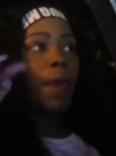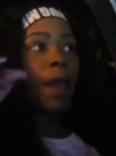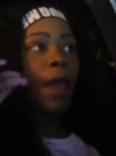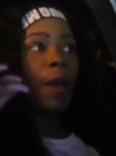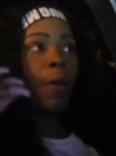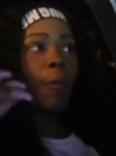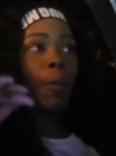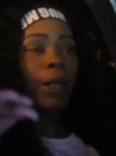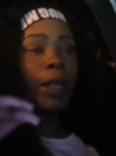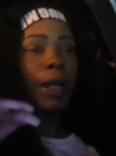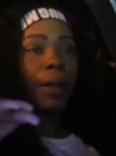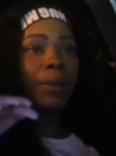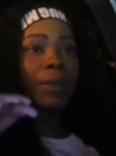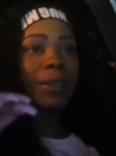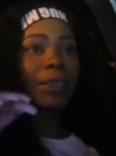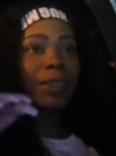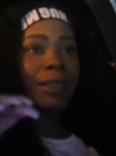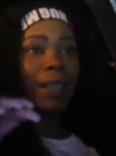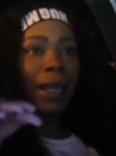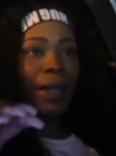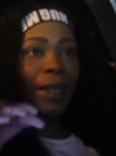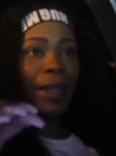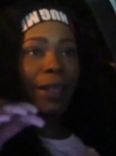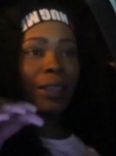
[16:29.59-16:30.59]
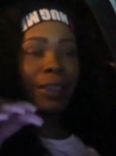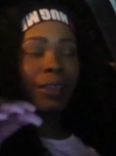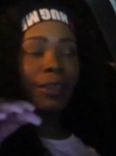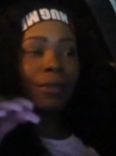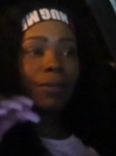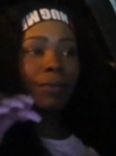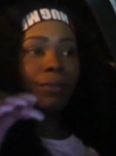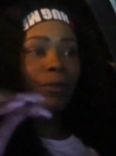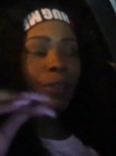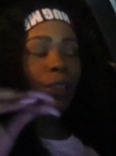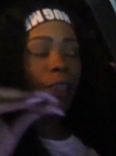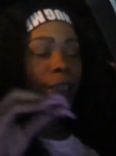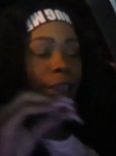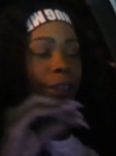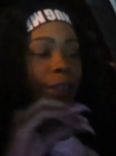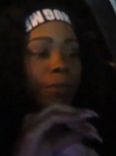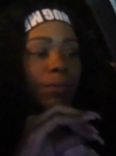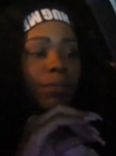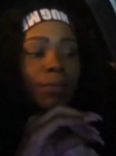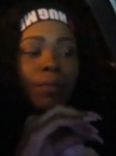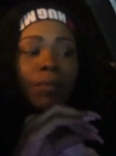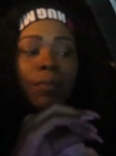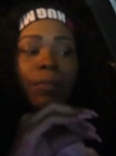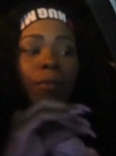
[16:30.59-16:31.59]
And what I'm gonna say is
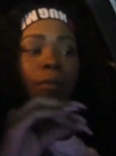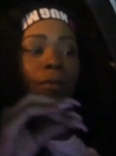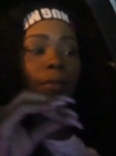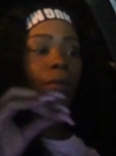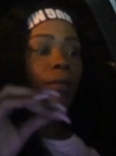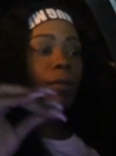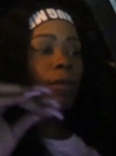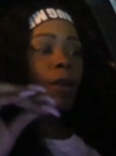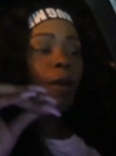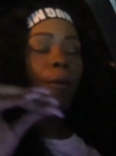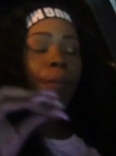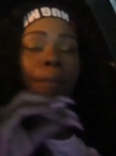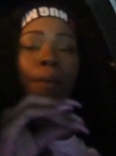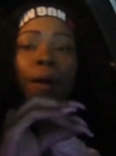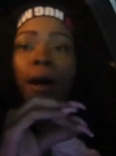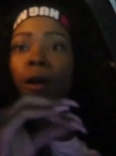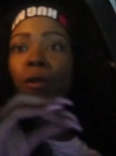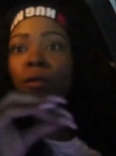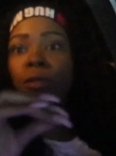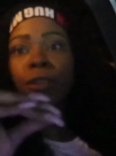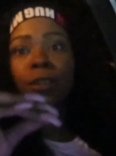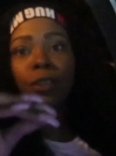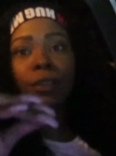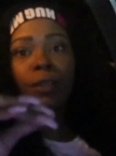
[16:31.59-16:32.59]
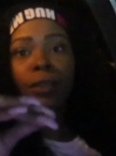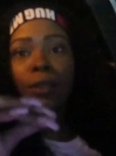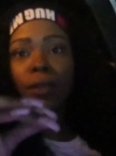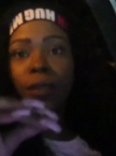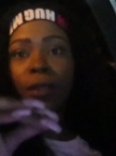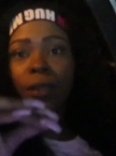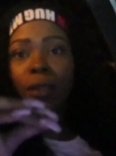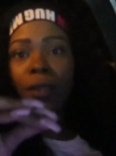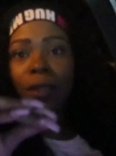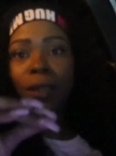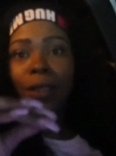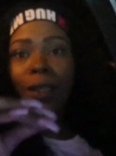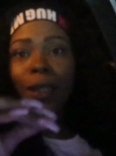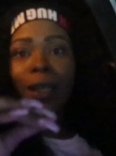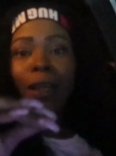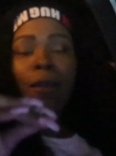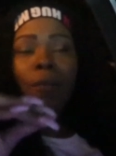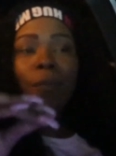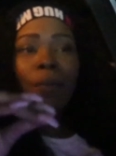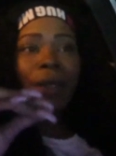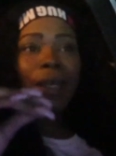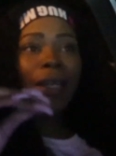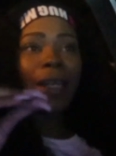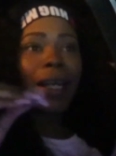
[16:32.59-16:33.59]
just post,
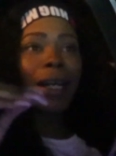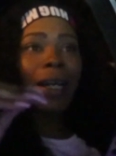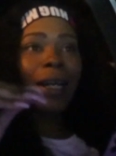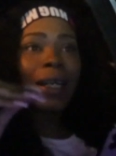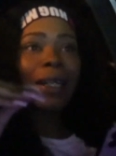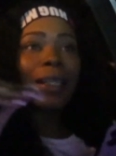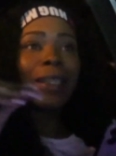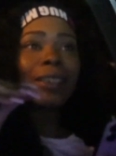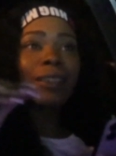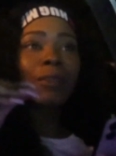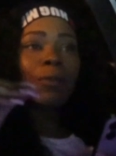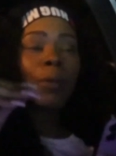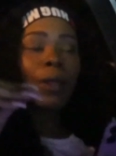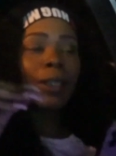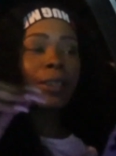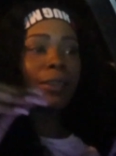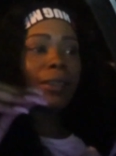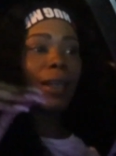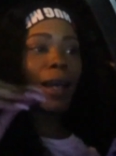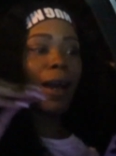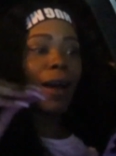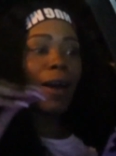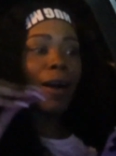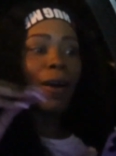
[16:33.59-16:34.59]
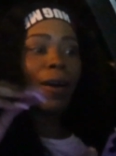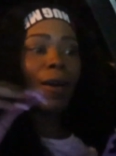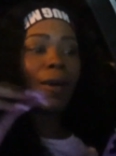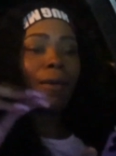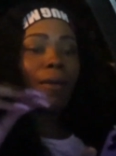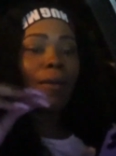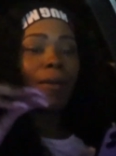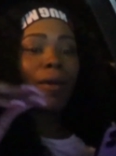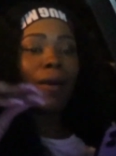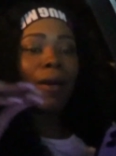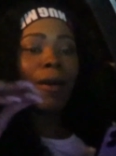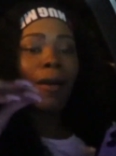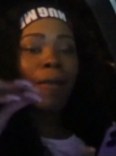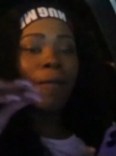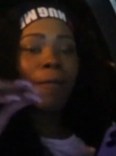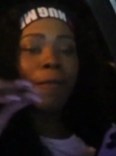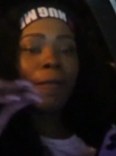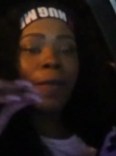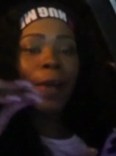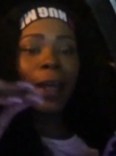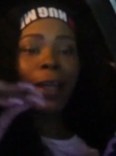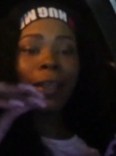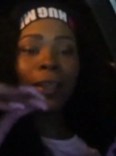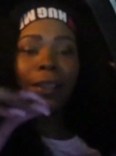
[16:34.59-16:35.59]
because what y'all are
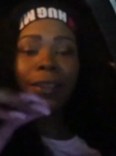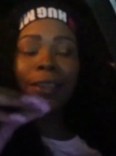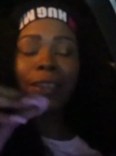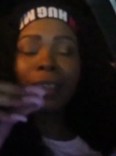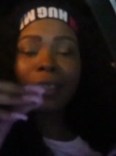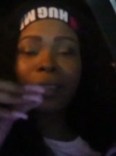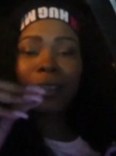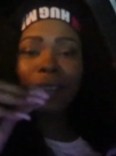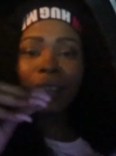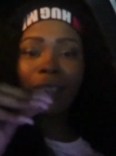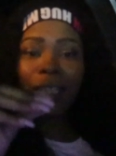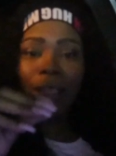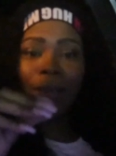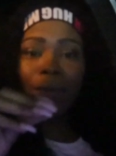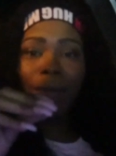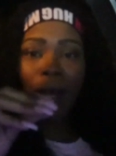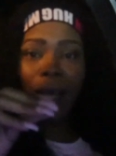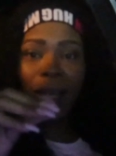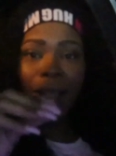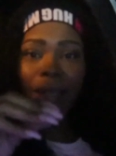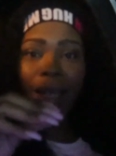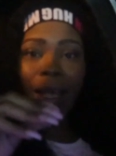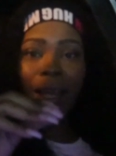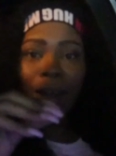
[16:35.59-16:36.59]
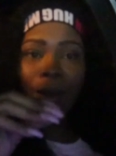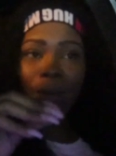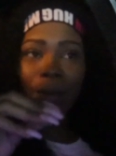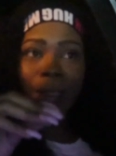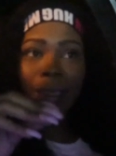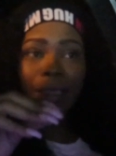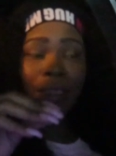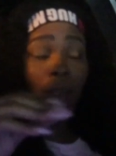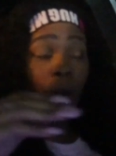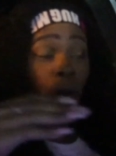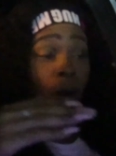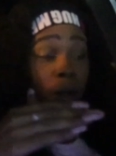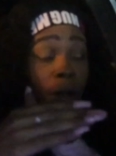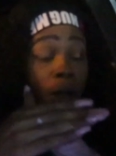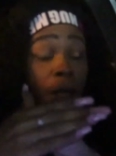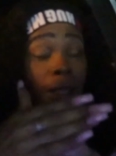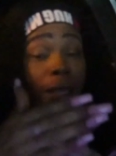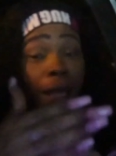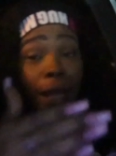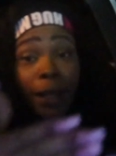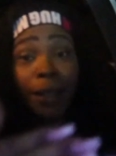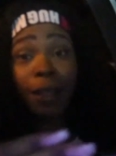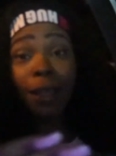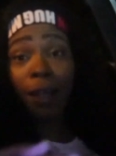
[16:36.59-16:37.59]
failing to see right now is, or a
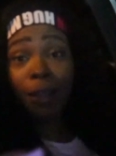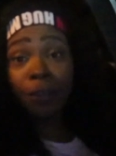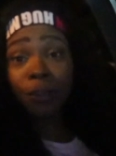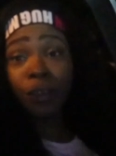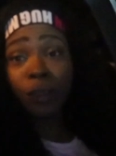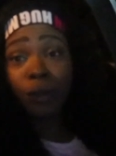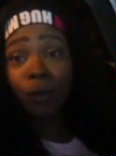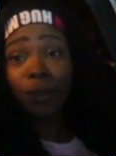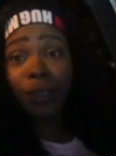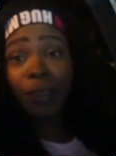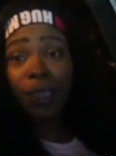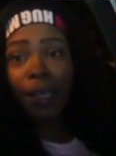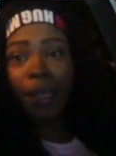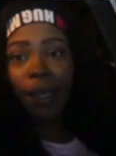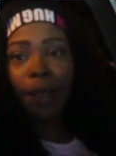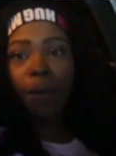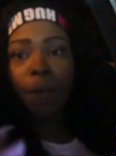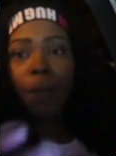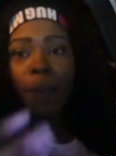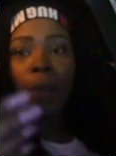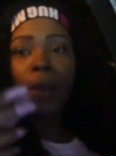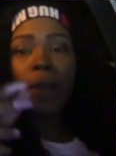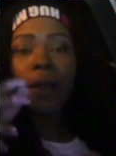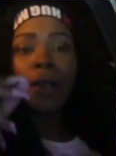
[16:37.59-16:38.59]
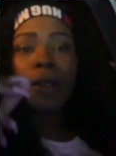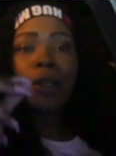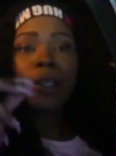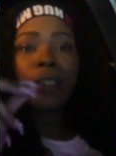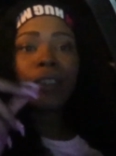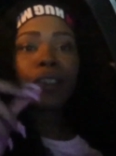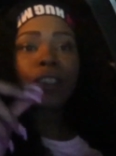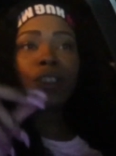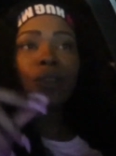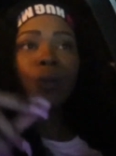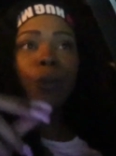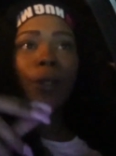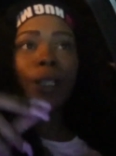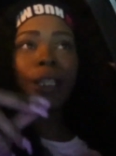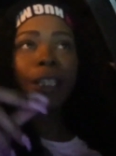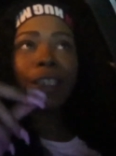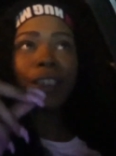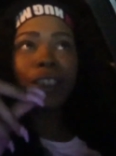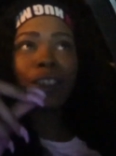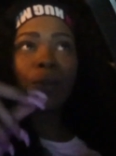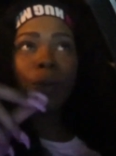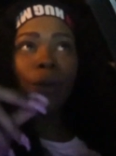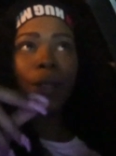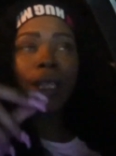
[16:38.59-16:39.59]
lot of y'all do see it,
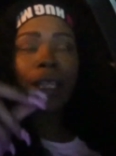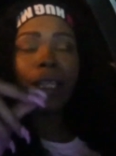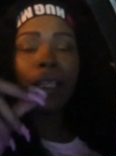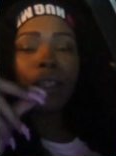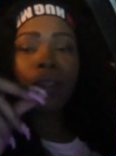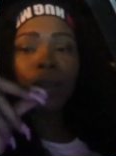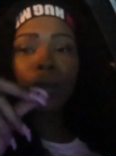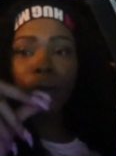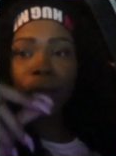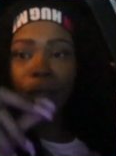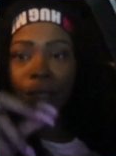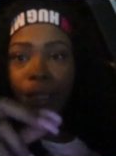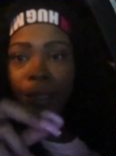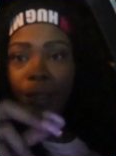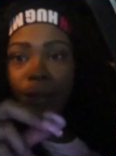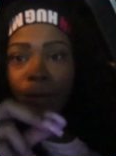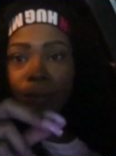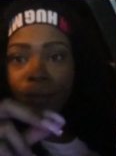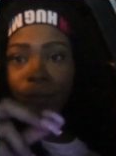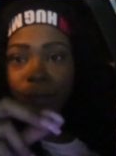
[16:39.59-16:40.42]
2023